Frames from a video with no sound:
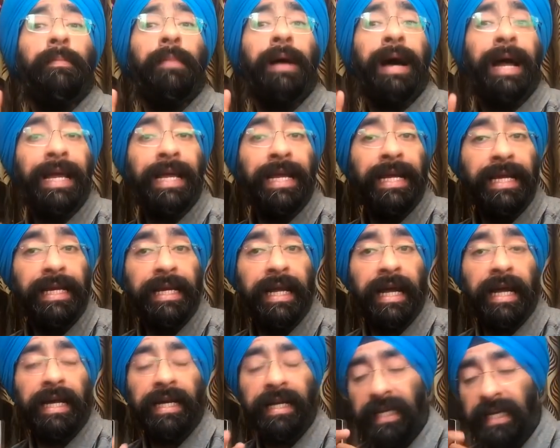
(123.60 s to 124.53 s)
mild
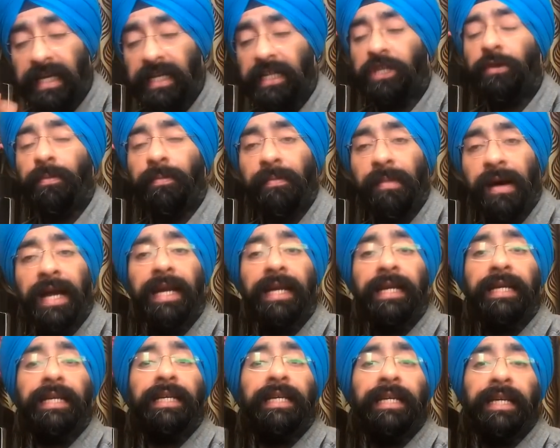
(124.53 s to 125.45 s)
at least
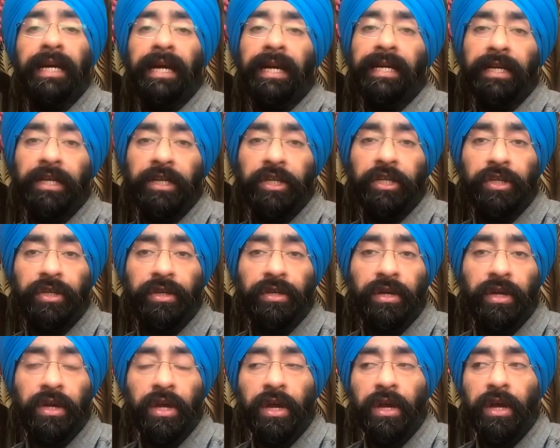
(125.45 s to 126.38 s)
mild dehydration
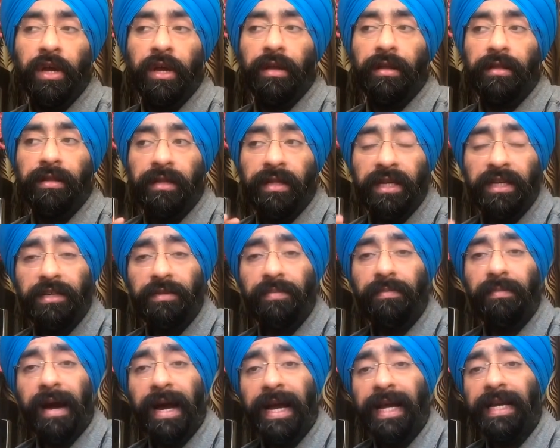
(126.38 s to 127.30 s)

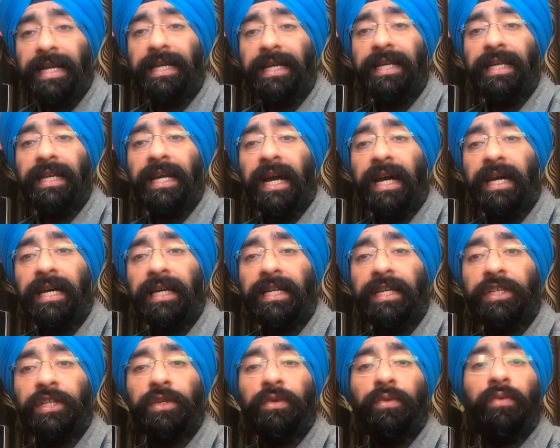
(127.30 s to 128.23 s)
this mild
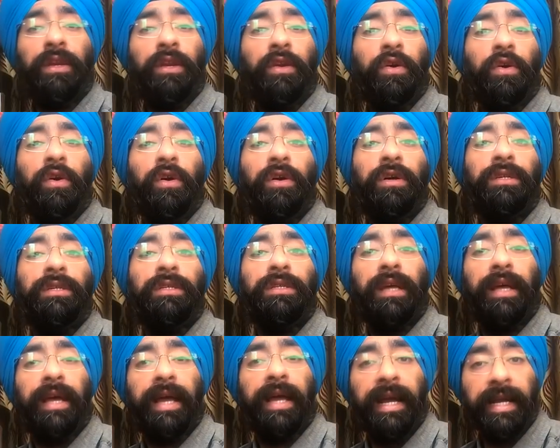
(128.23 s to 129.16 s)
dehydration will
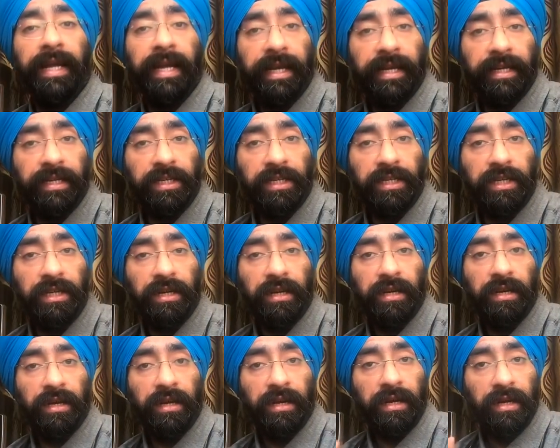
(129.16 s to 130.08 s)
cause headaches
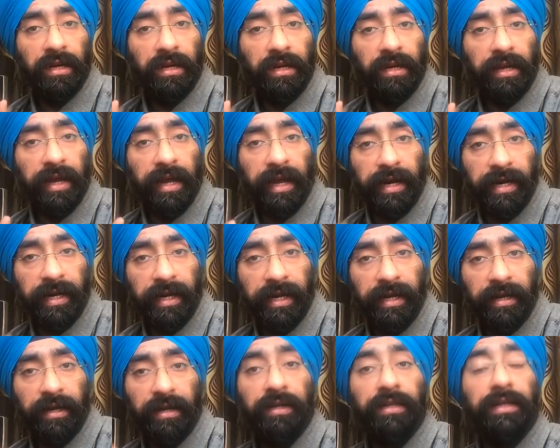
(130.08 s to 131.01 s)

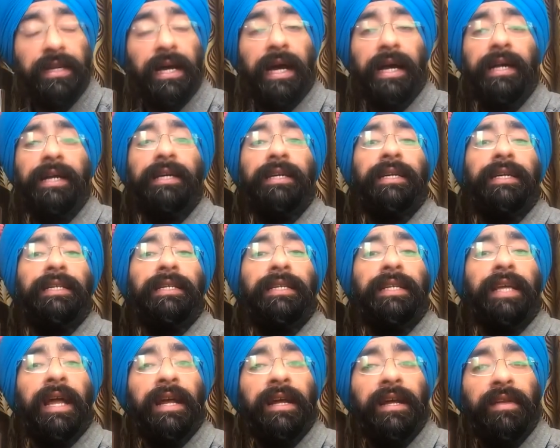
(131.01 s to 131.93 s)
headache
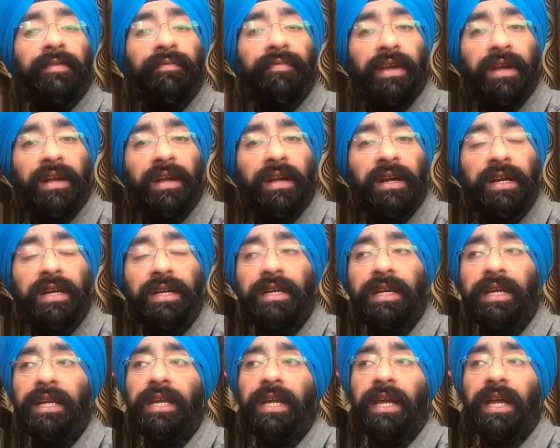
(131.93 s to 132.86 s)
tiredness and
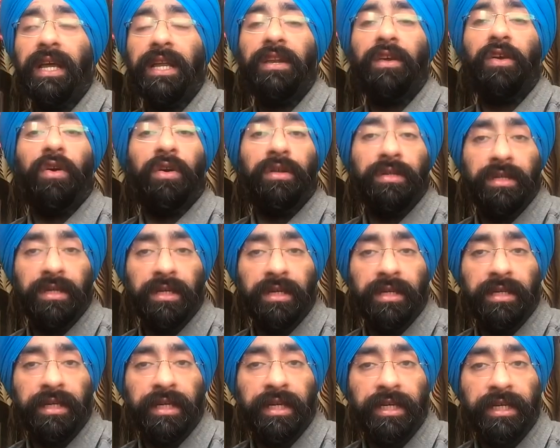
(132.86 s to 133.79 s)
difficulty in
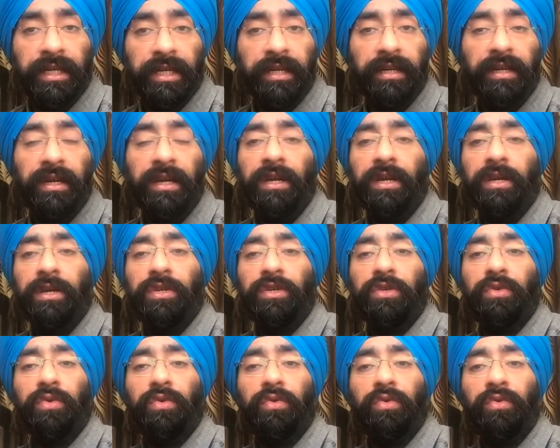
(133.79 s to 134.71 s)
concentrating
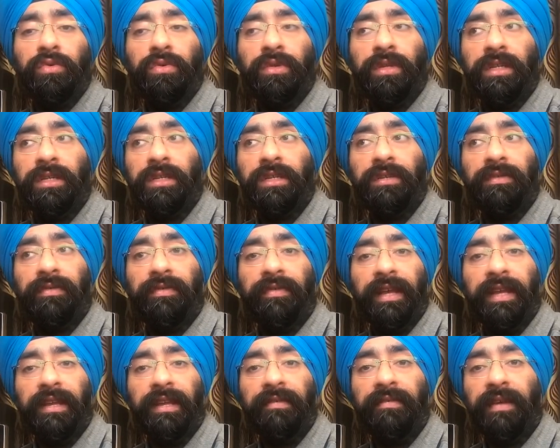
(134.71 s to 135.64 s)
so this is
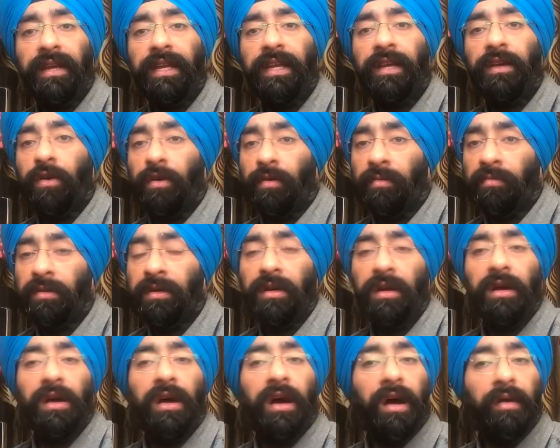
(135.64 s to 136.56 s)
very very common
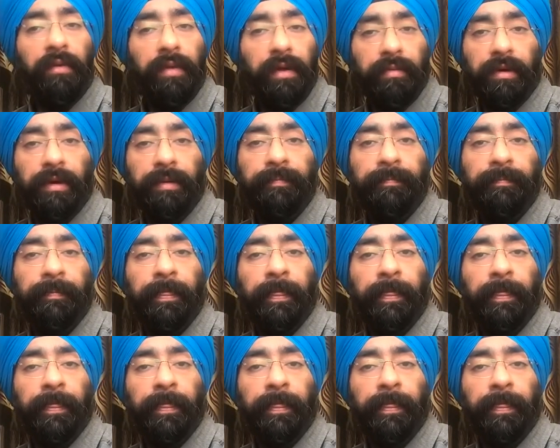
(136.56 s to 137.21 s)
however